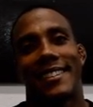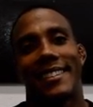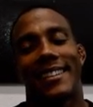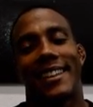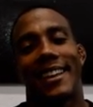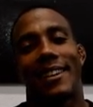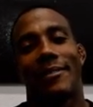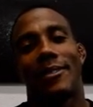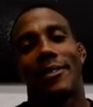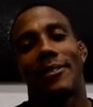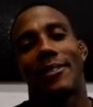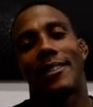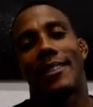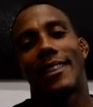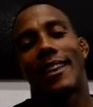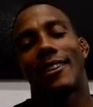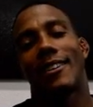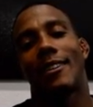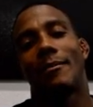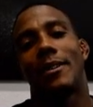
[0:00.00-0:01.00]
I definitely want to
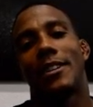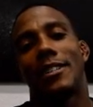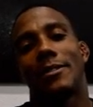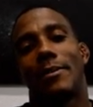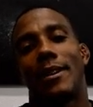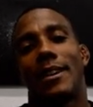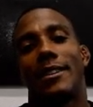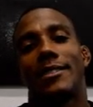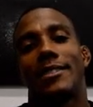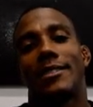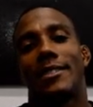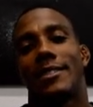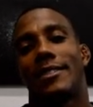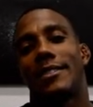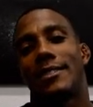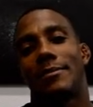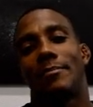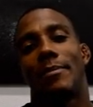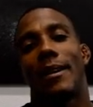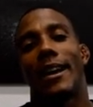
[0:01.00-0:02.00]
thank all my
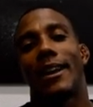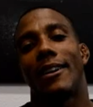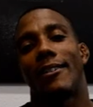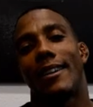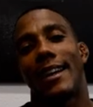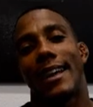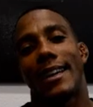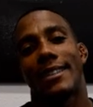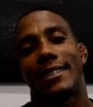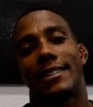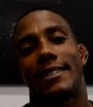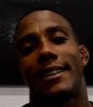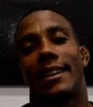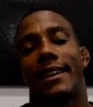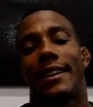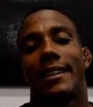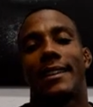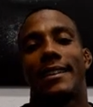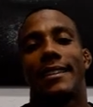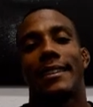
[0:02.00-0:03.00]
sponsors,
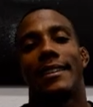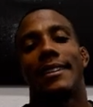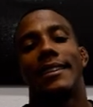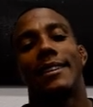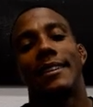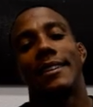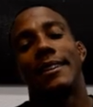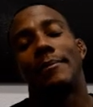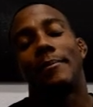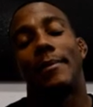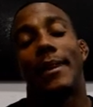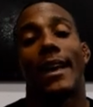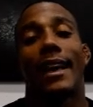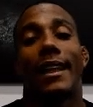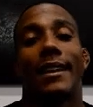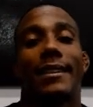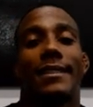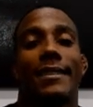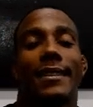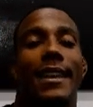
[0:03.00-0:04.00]
BioAston, We
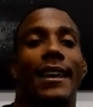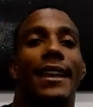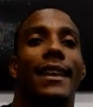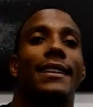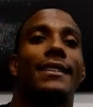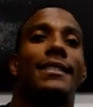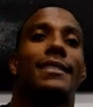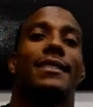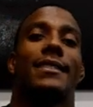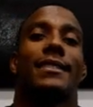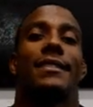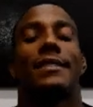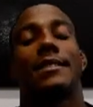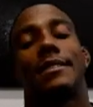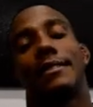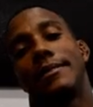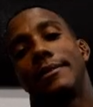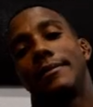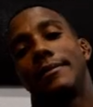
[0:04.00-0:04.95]
Got Intense,